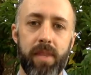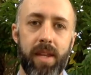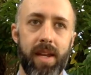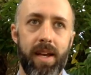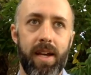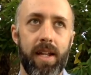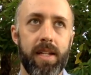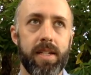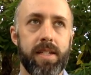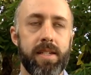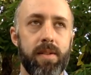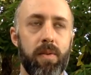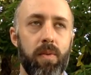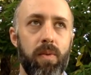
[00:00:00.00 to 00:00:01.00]
And
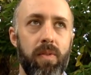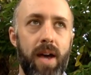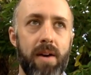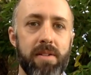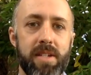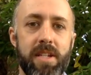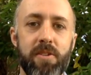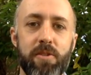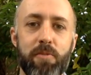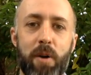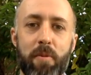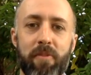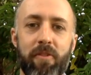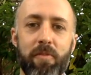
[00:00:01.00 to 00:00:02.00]
that was a huge
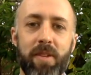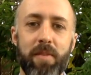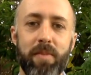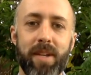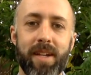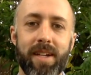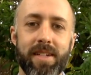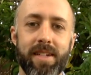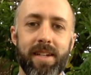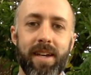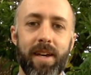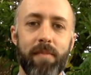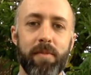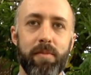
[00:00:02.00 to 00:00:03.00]
moment for me because it
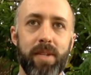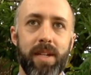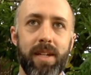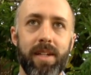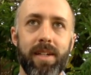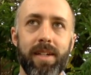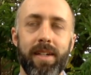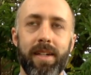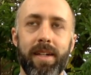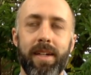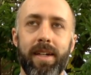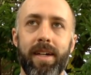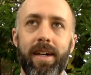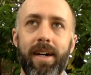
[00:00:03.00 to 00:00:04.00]
helped me
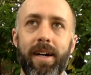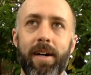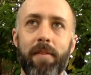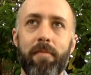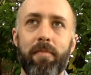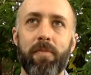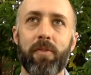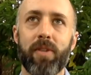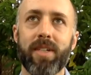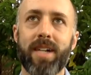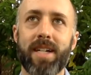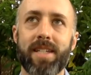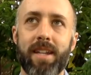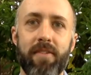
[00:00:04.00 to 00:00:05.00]

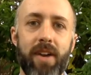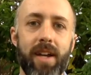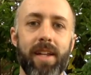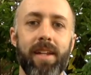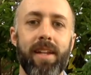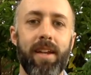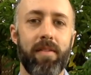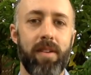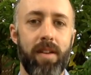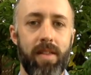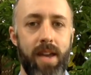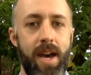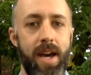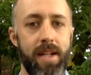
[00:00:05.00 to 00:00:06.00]
realize that if I could get rid of
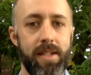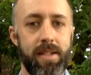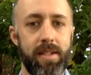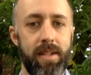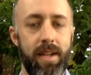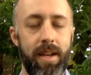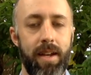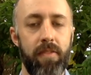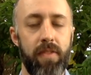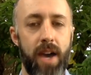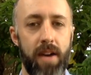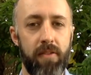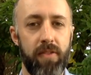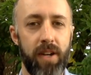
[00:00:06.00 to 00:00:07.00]
that, and if
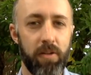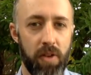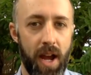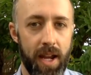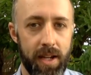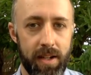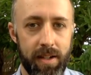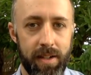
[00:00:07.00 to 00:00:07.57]
that felt right,